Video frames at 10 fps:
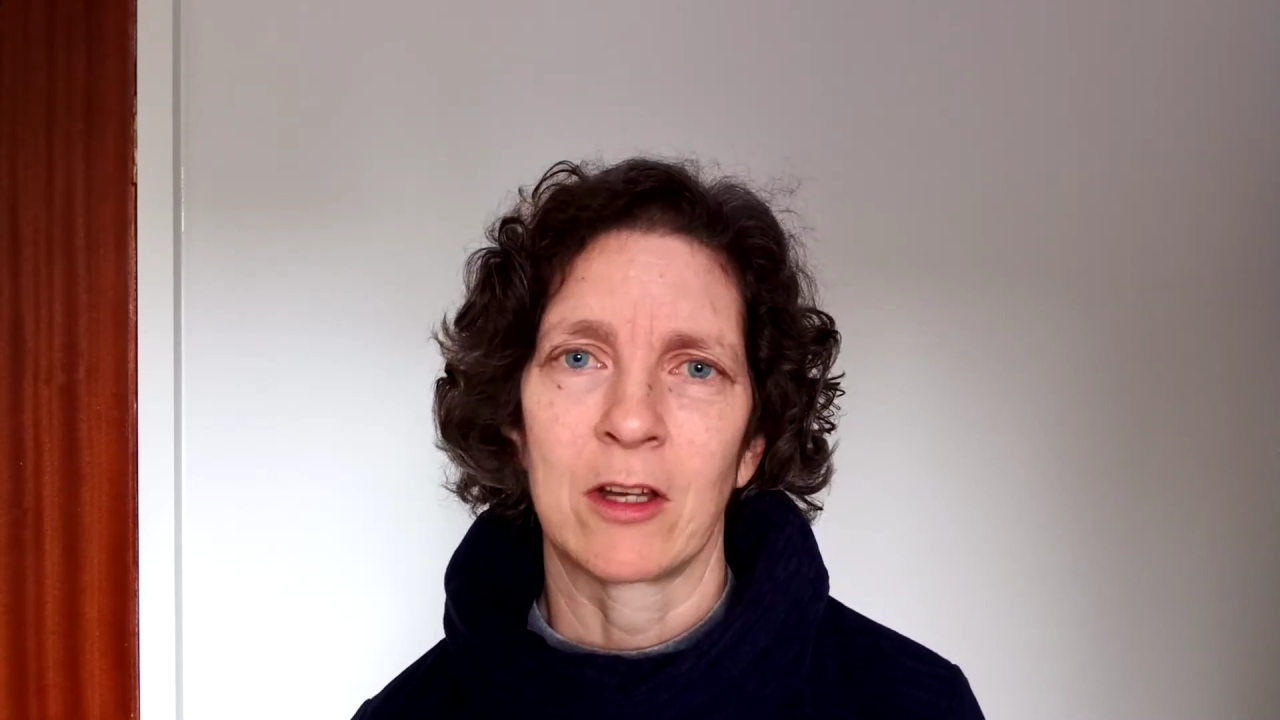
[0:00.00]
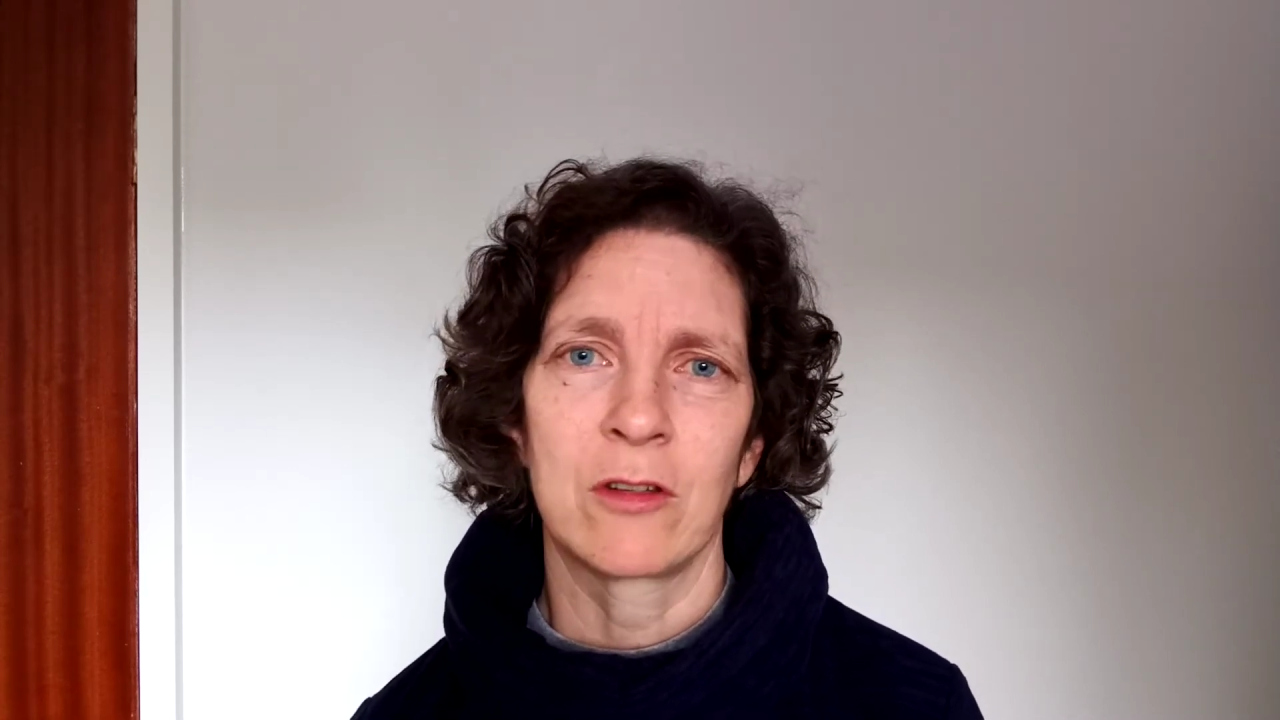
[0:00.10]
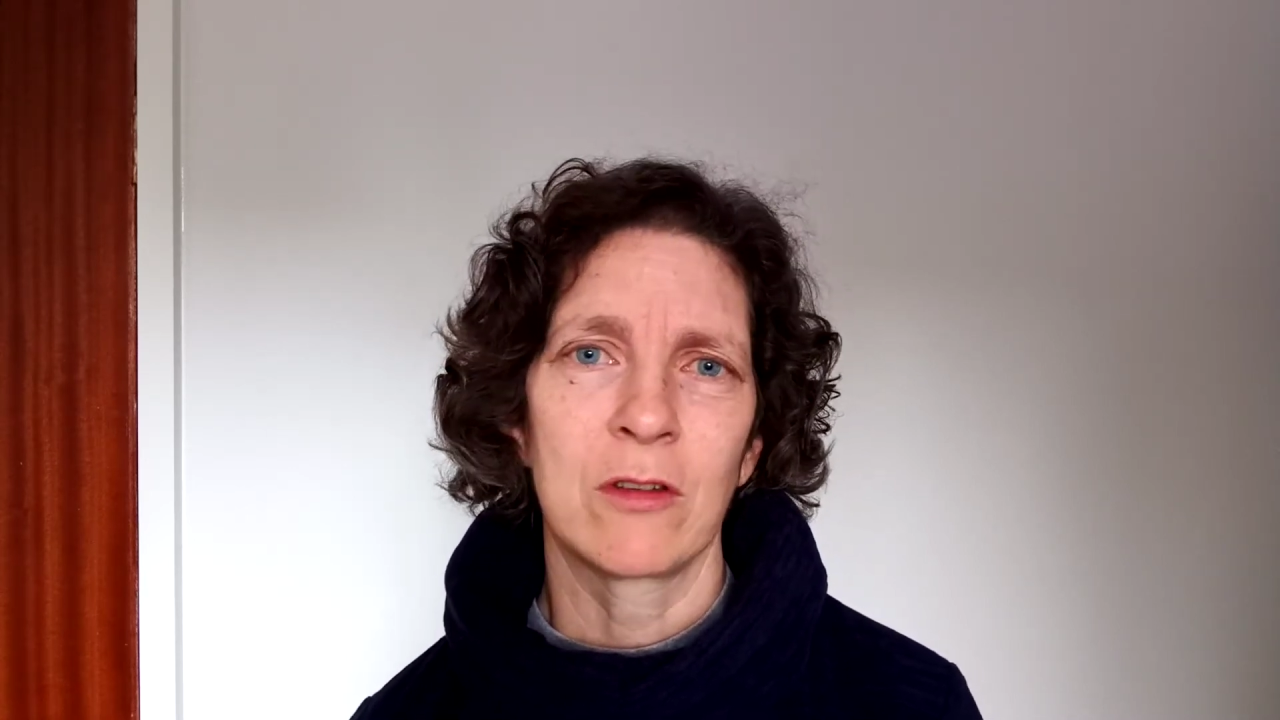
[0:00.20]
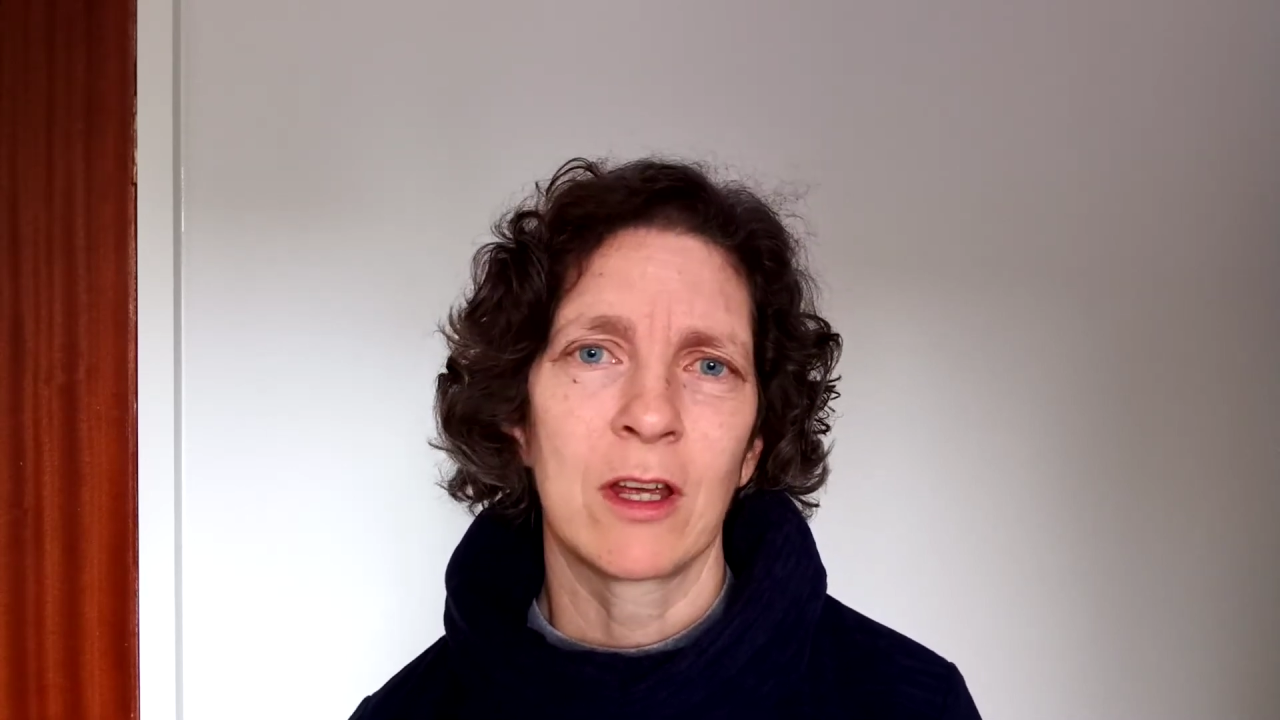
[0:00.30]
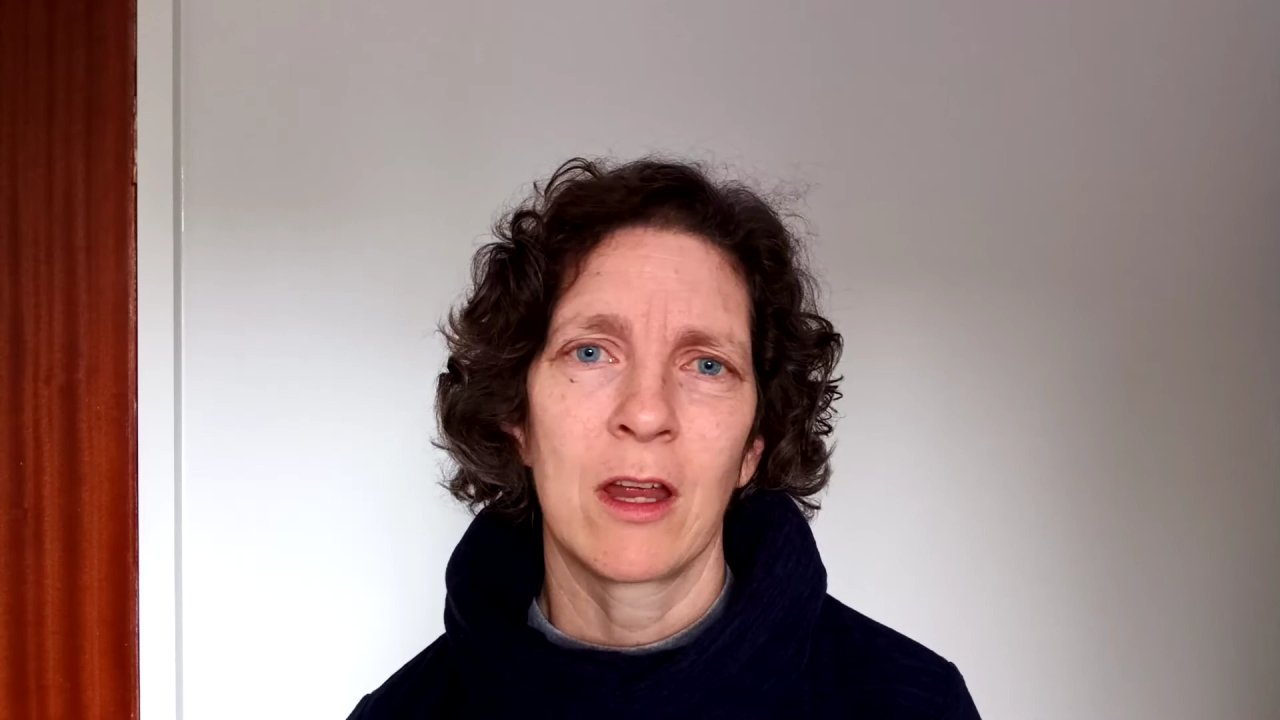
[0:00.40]
and
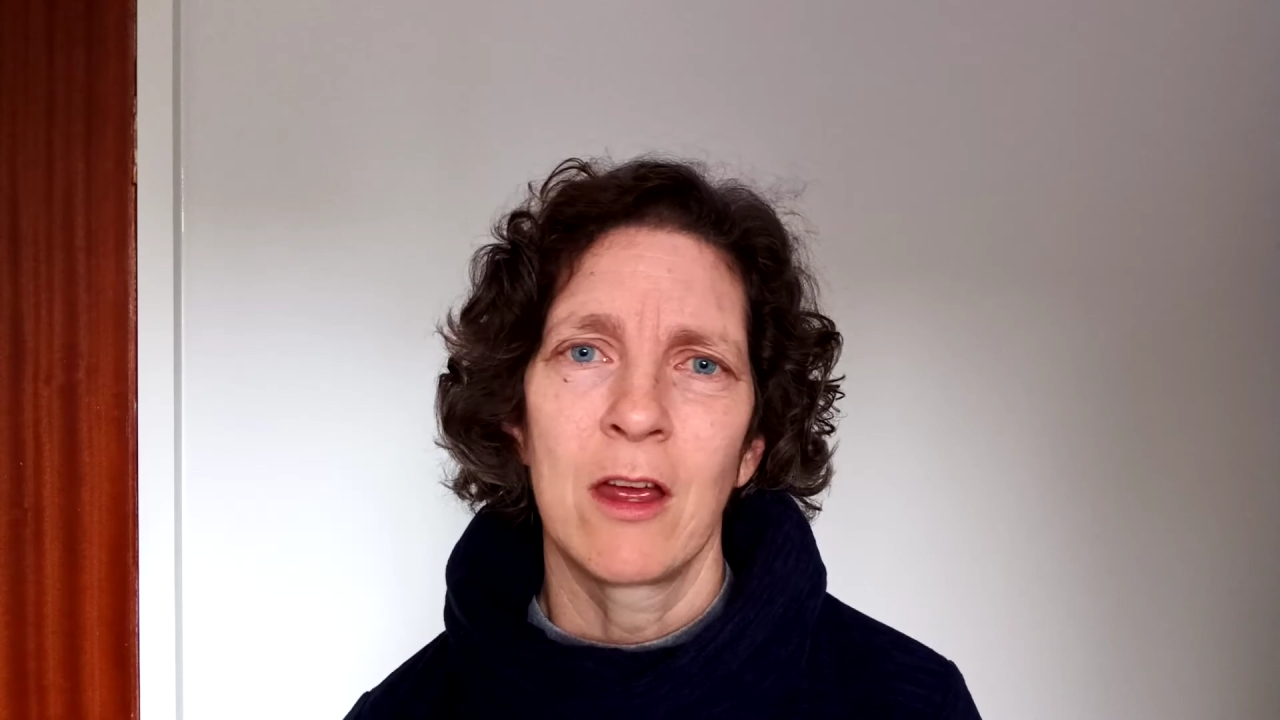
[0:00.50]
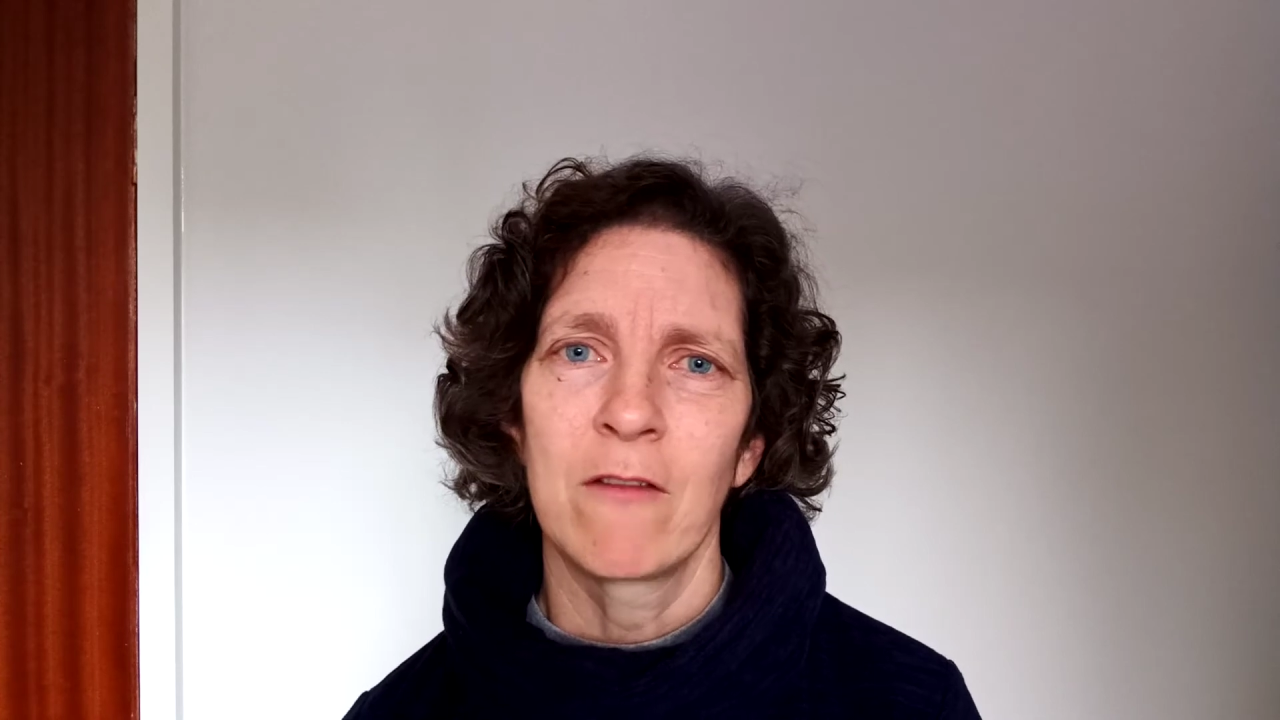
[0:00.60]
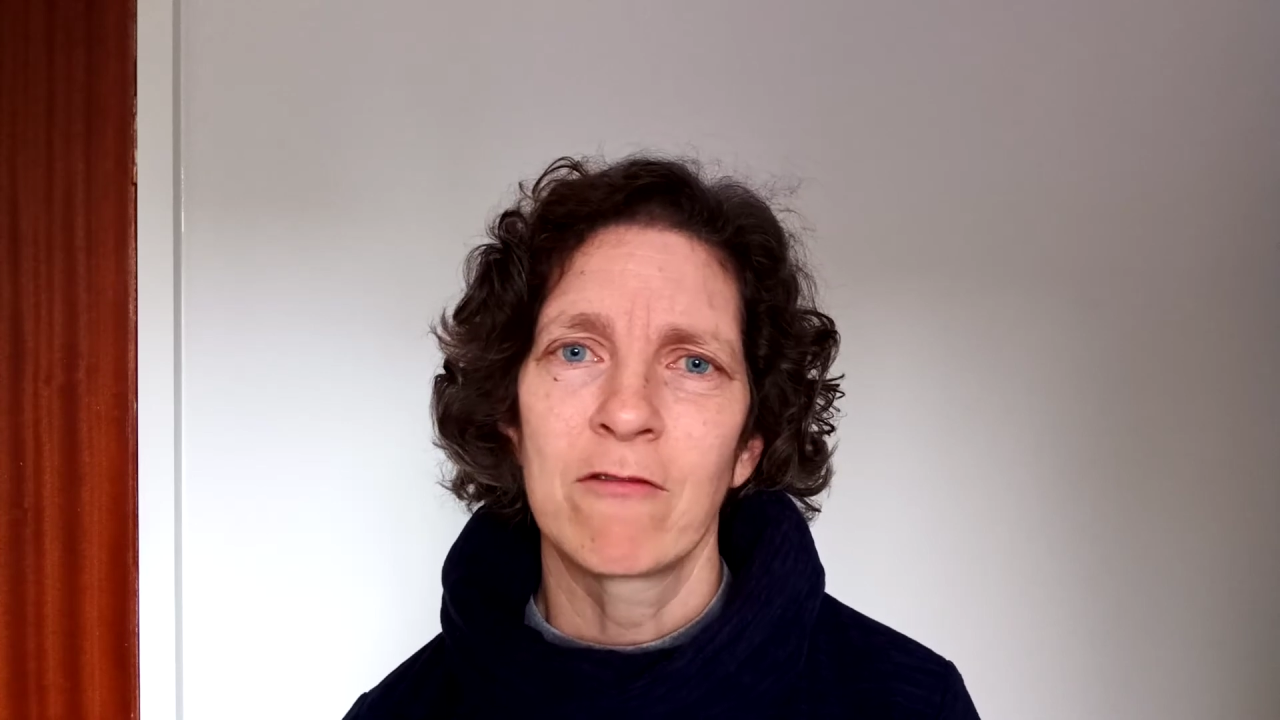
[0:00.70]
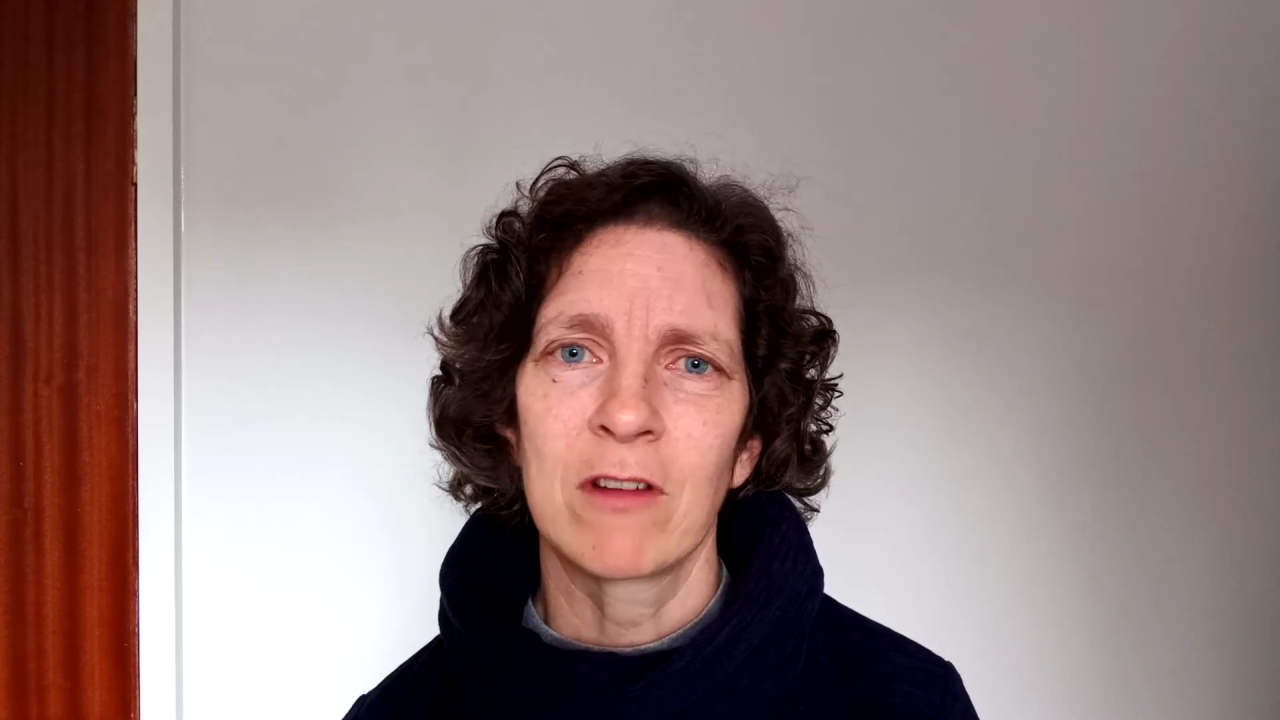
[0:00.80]
do that for